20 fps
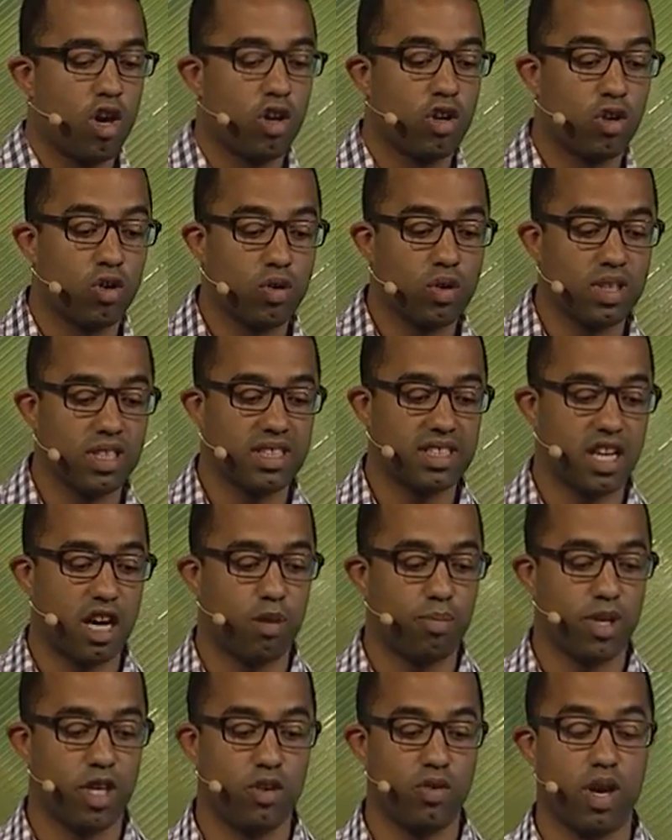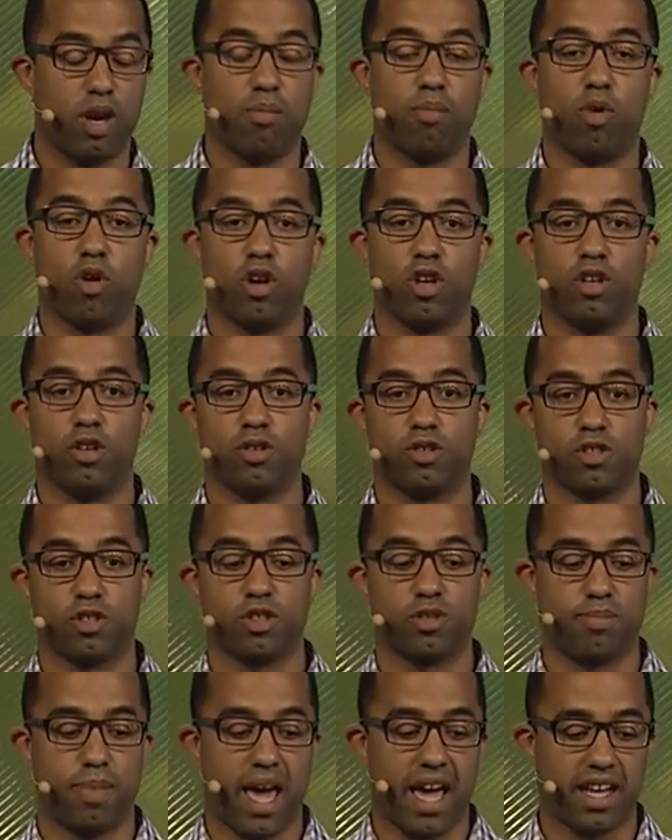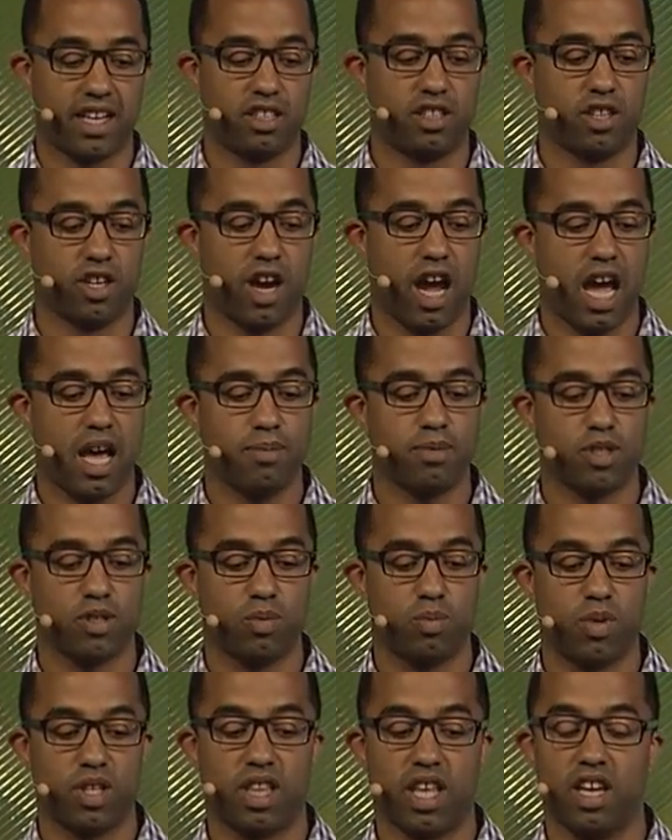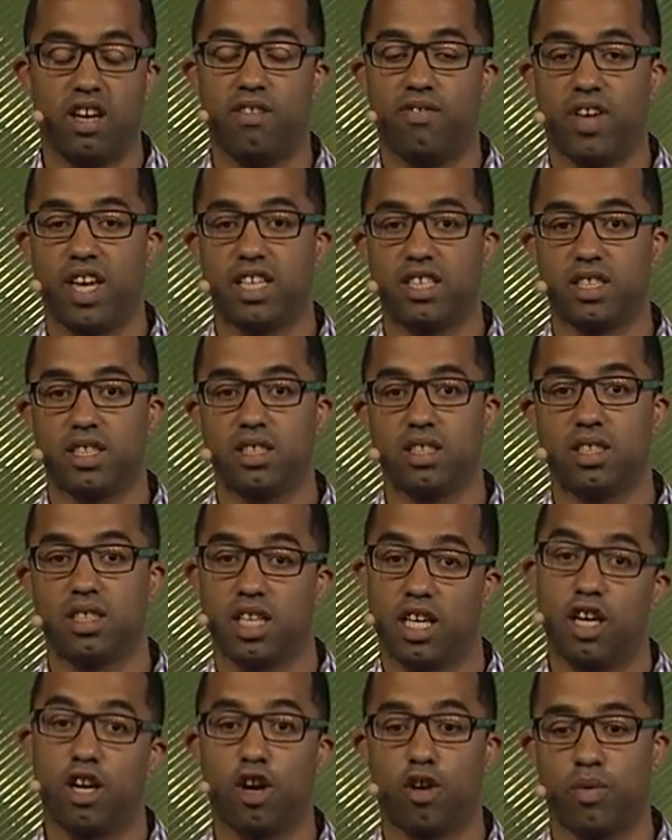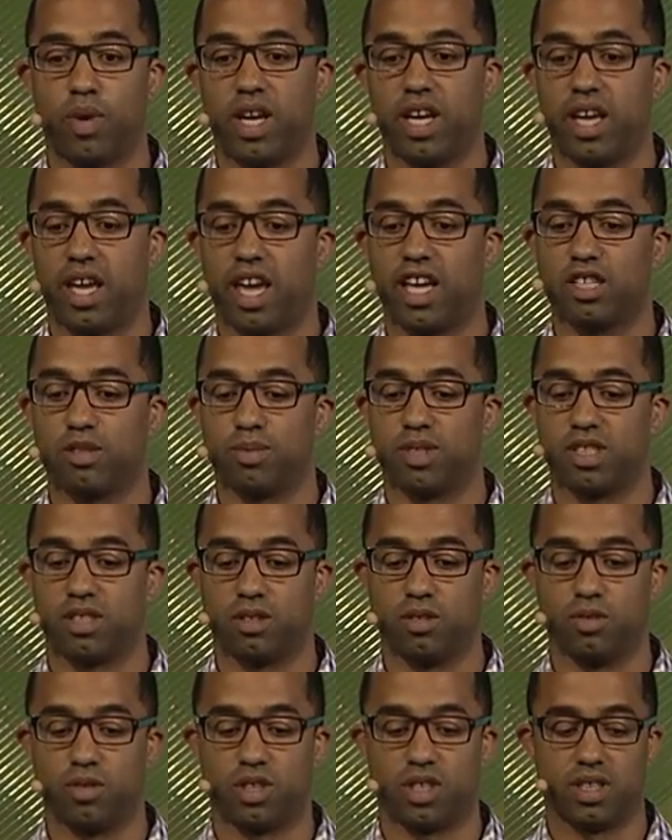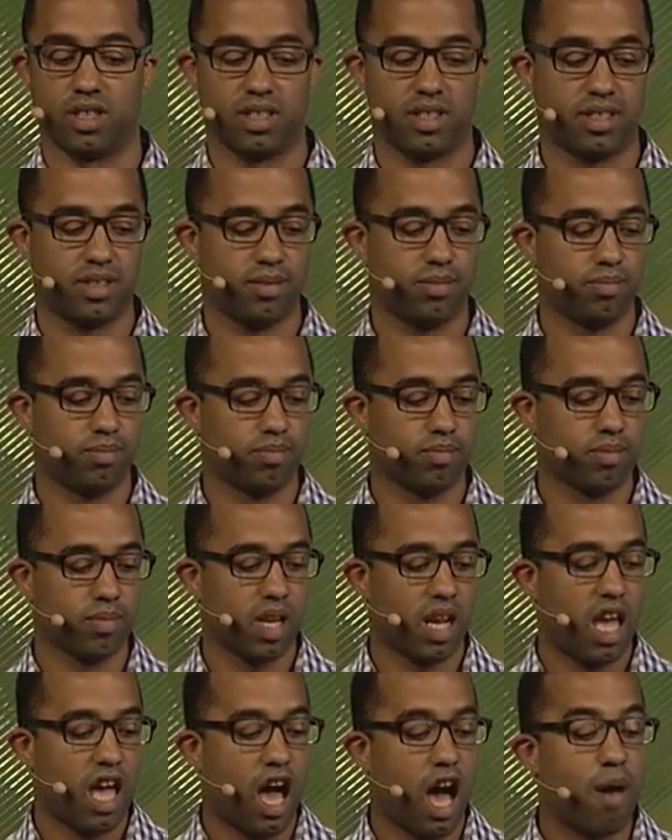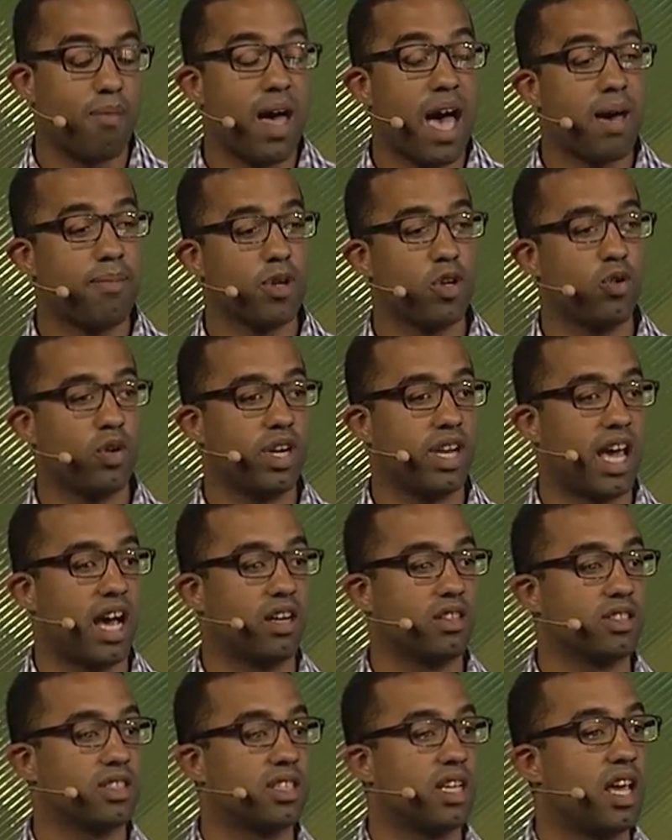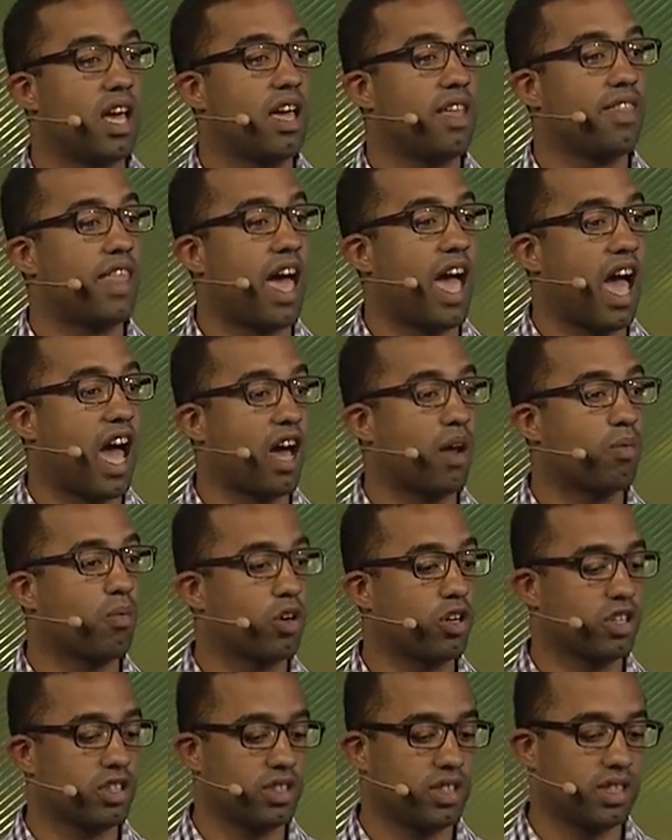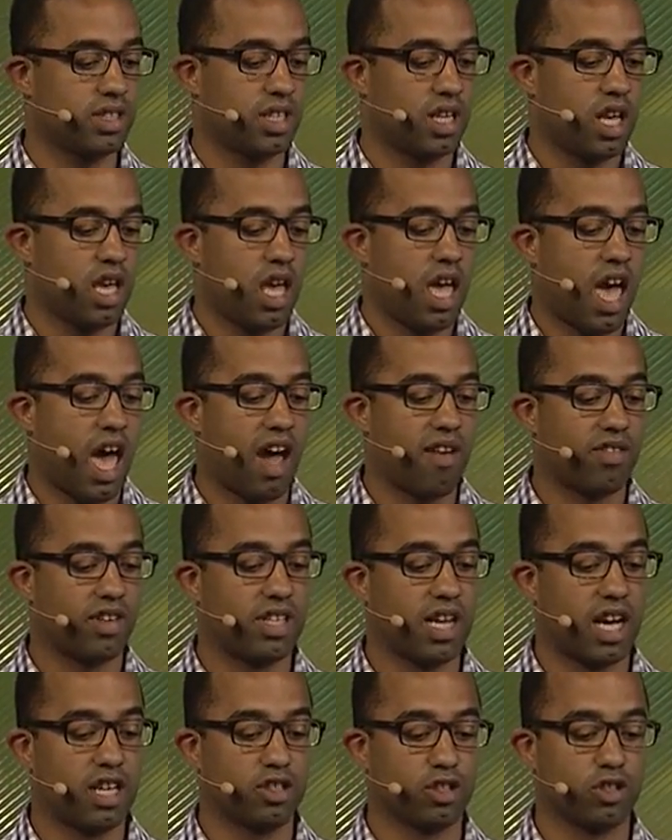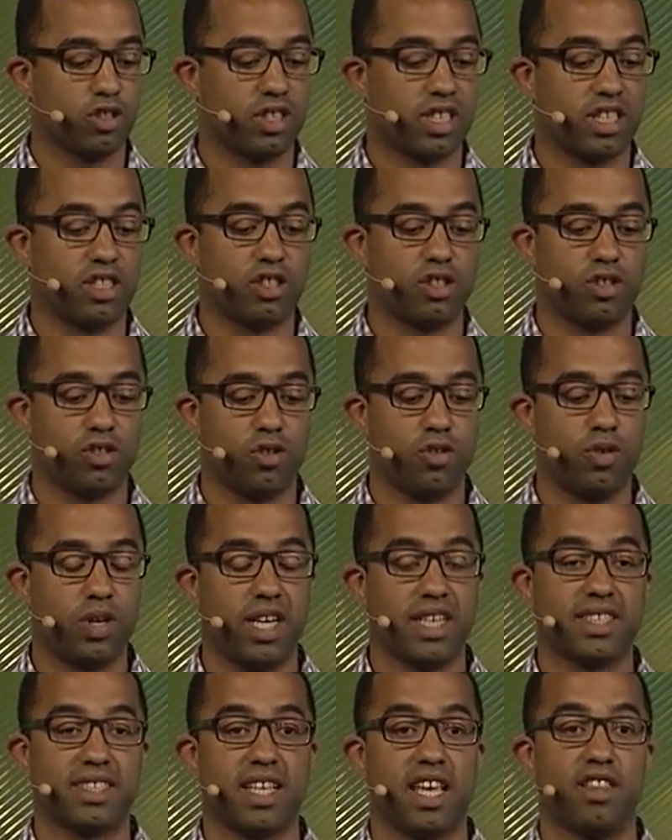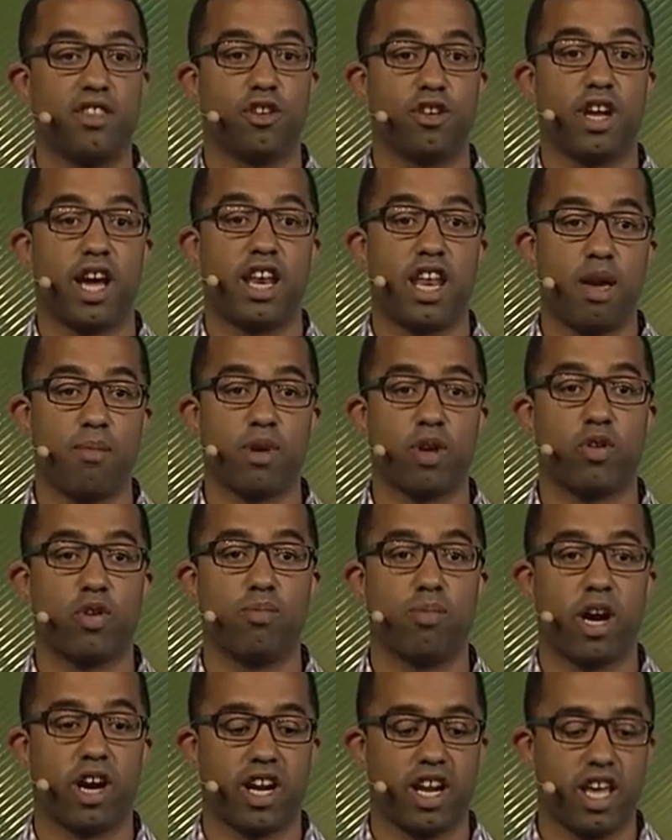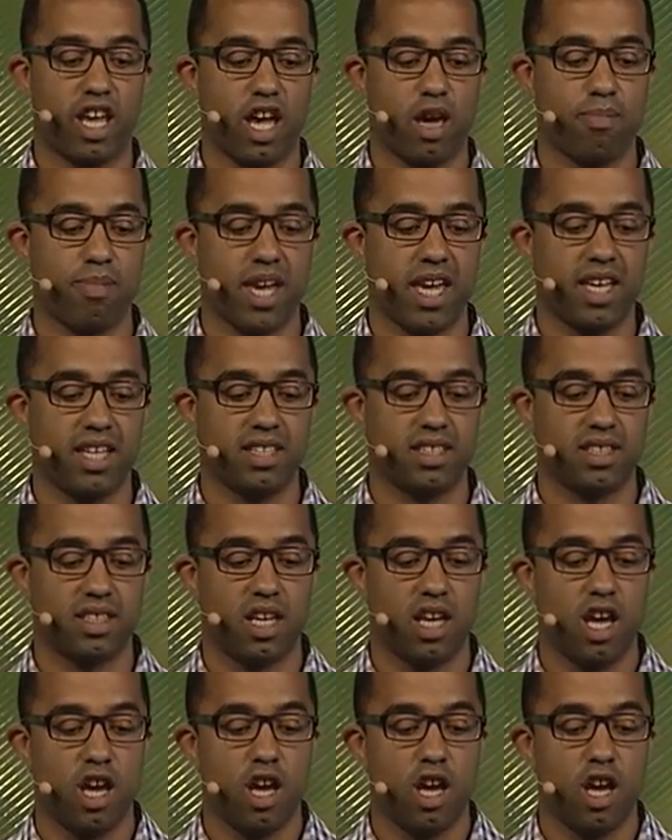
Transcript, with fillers: Google is helping you get more users back into your apps with innovations in our re-engagement solutions. I'm happy to announce that AdWords advertisers can soon extend their dynamic remarketing campaigns